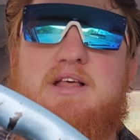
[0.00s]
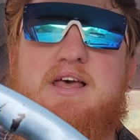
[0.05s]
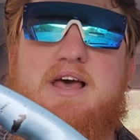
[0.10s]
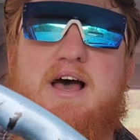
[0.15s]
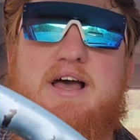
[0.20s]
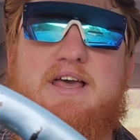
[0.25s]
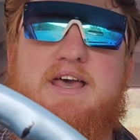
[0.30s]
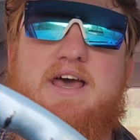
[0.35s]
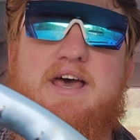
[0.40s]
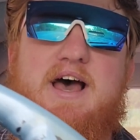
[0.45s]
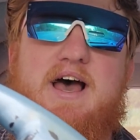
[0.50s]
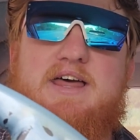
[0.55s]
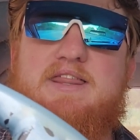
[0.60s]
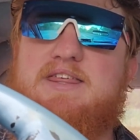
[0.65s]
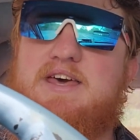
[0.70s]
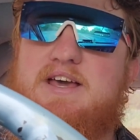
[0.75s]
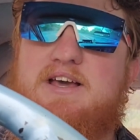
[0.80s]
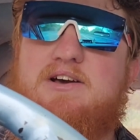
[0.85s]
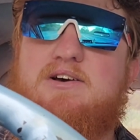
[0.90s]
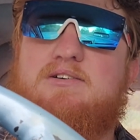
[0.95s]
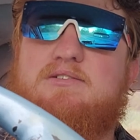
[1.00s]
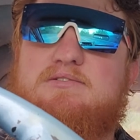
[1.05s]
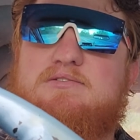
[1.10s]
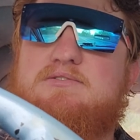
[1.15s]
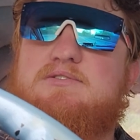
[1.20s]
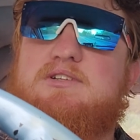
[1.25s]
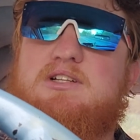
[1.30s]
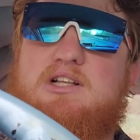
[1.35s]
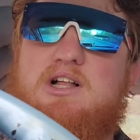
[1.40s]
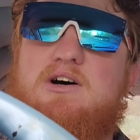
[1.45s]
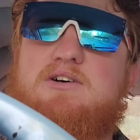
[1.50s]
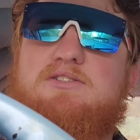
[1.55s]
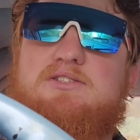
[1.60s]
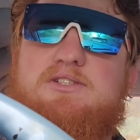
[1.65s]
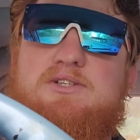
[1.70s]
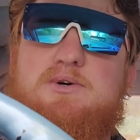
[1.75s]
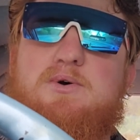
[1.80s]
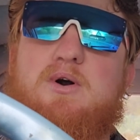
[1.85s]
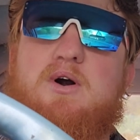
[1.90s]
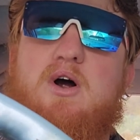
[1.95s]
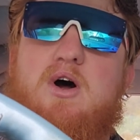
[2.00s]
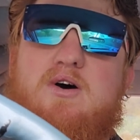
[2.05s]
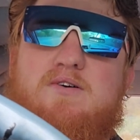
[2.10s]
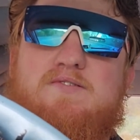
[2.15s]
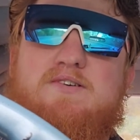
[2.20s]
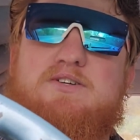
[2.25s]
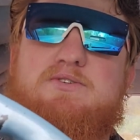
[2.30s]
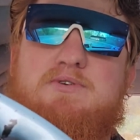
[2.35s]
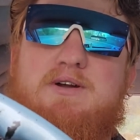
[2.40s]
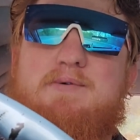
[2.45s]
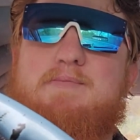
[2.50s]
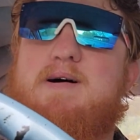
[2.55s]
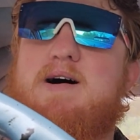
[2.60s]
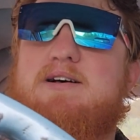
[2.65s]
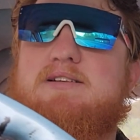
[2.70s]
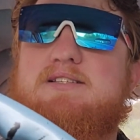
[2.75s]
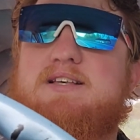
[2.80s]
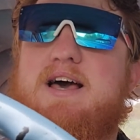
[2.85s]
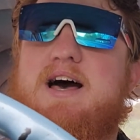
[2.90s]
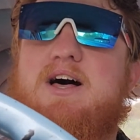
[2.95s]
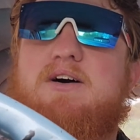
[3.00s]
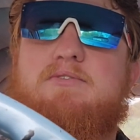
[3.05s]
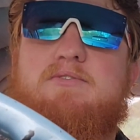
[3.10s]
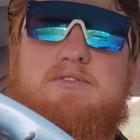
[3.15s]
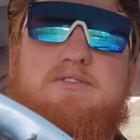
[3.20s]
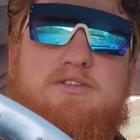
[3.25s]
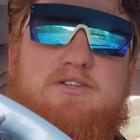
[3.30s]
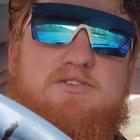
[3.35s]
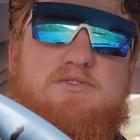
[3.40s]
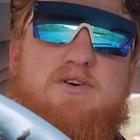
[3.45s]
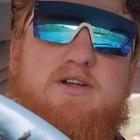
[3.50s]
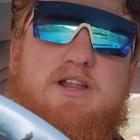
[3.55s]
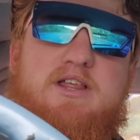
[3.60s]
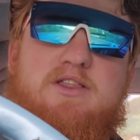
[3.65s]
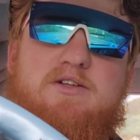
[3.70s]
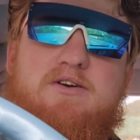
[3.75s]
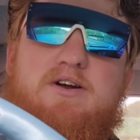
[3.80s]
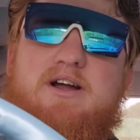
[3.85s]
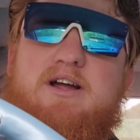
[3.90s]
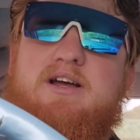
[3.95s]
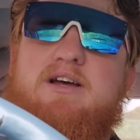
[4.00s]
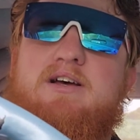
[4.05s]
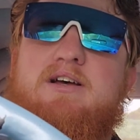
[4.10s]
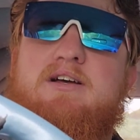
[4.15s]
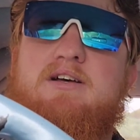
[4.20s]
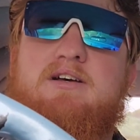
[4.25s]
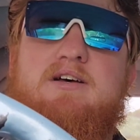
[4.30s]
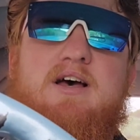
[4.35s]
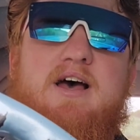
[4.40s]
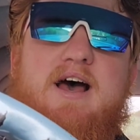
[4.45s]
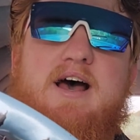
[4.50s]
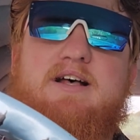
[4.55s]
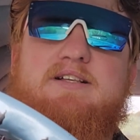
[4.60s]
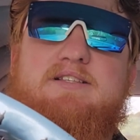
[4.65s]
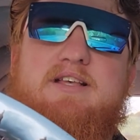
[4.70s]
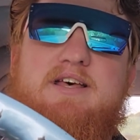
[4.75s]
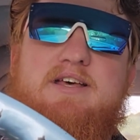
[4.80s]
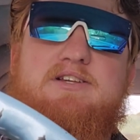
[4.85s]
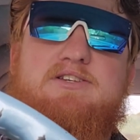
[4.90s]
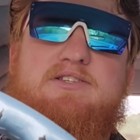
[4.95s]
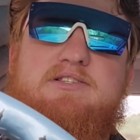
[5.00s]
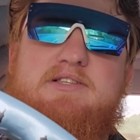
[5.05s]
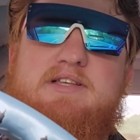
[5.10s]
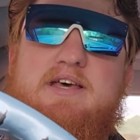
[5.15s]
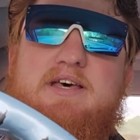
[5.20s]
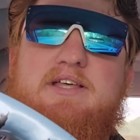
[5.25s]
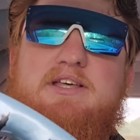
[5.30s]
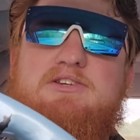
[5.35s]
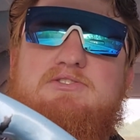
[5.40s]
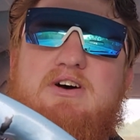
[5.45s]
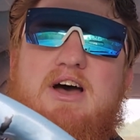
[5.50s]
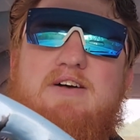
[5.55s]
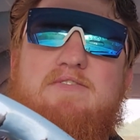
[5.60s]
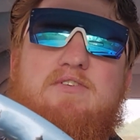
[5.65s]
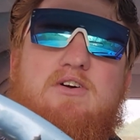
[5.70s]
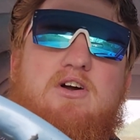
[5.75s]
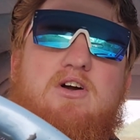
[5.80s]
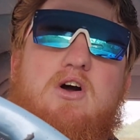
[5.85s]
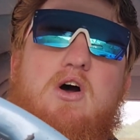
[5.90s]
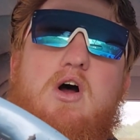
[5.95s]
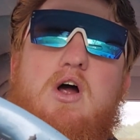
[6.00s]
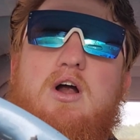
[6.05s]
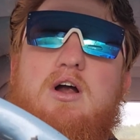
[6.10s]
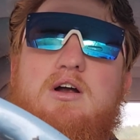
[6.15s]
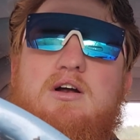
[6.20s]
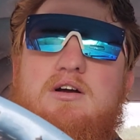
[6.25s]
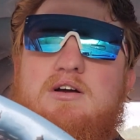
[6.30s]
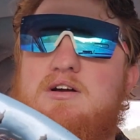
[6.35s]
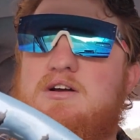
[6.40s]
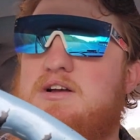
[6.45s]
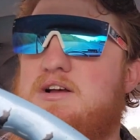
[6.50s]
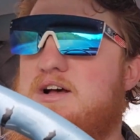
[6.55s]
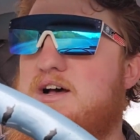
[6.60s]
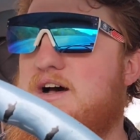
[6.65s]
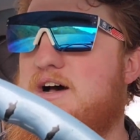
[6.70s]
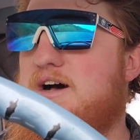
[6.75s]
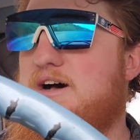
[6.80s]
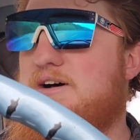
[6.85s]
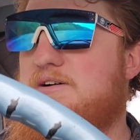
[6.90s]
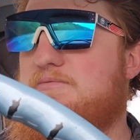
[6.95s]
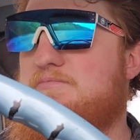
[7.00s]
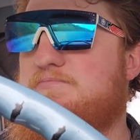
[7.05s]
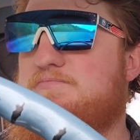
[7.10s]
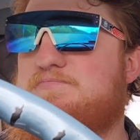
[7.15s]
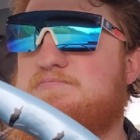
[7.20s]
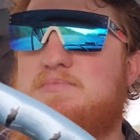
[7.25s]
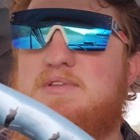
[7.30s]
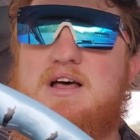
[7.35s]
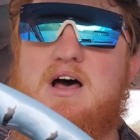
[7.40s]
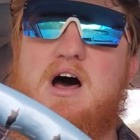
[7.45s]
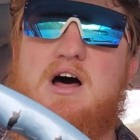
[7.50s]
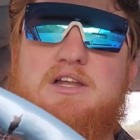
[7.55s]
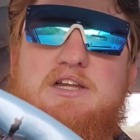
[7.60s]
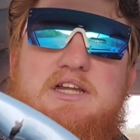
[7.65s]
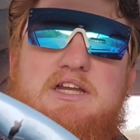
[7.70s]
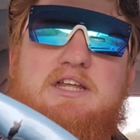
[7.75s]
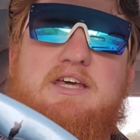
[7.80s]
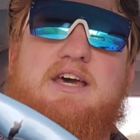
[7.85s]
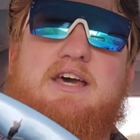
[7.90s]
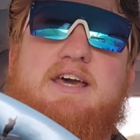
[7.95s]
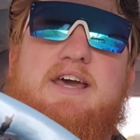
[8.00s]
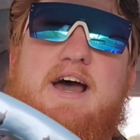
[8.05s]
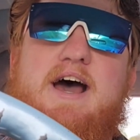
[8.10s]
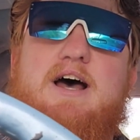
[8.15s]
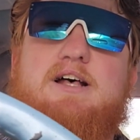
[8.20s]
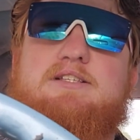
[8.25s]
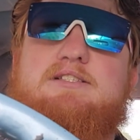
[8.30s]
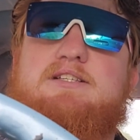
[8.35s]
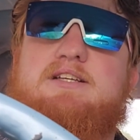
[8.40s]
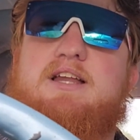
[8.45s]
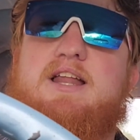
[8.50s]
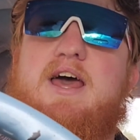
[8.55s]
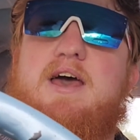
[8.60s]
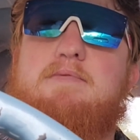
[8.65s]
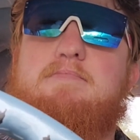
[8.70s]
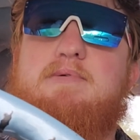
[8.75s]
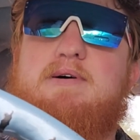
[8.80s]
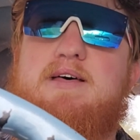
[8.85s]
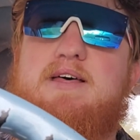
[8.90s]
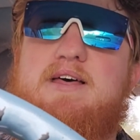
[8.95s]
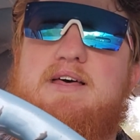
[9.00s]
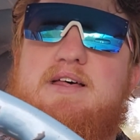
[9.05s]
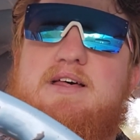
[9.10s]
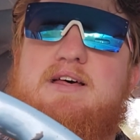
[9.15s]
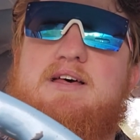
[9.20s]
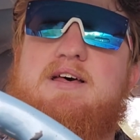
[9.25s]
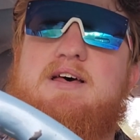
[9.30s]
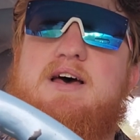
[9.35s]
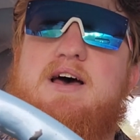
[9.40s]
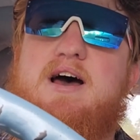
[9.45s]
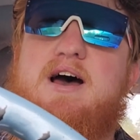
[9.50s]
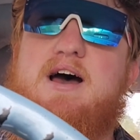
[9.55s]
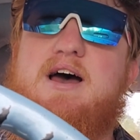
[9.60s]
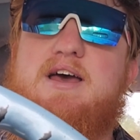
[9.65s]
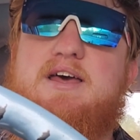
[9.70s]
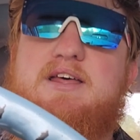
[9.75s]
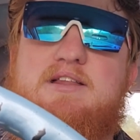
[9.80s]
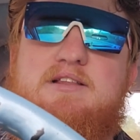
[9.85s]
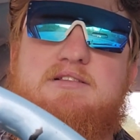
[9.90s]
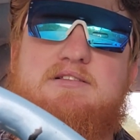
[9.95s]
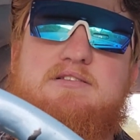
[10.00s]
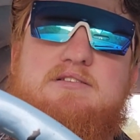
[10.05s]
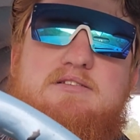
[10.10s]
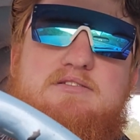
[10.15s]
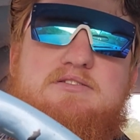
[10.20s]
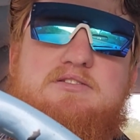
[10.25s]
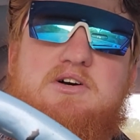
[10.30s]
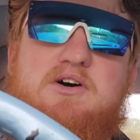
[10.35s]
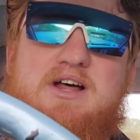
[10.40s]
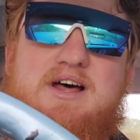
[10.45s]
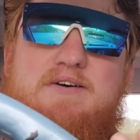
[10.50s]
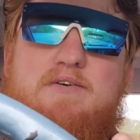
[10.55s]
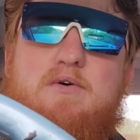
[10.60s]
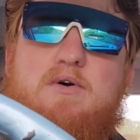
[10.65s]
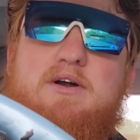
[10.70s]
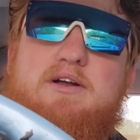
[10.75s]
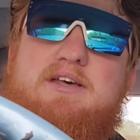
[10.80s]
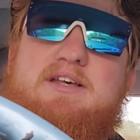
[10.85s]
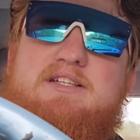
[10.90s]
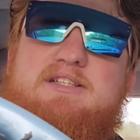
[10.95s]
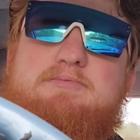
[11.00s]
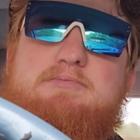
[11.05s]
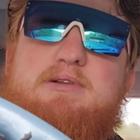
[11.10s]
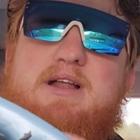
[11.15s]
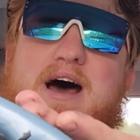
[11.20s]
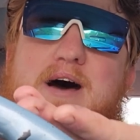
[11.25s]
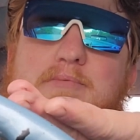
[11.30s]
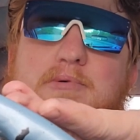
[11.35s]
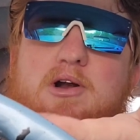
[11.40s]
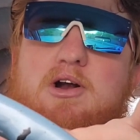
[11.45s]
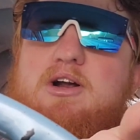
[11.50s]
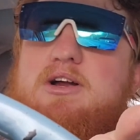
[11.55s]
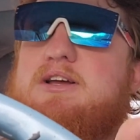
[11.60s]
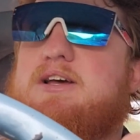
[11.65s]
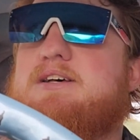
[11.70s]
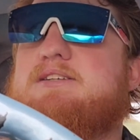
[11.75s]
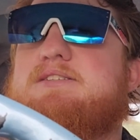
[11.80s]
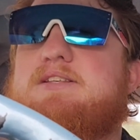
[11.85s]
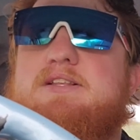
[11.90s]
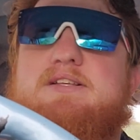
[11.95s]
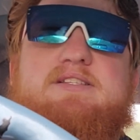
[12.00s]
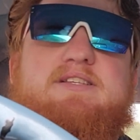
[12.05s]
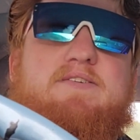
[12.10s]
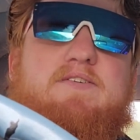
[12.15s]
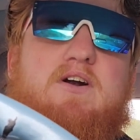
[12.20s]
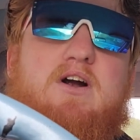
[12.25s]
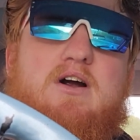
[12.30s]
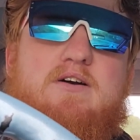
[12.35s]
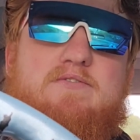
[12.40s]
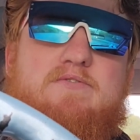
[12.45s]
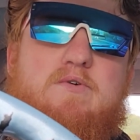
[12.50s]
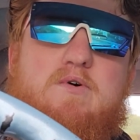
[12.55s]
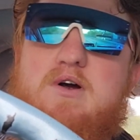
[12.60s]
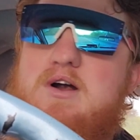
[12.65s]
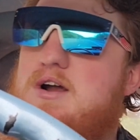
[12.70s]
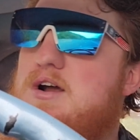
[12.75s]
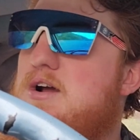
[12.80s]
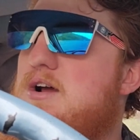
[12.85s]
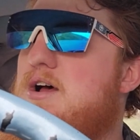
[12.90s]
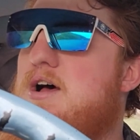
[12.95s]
I get, I think, close to or over 20 miles a gallon with the 283 as a daily driver car. I'll need to get gas today, but I don't have a working speedometer because of the 7R4.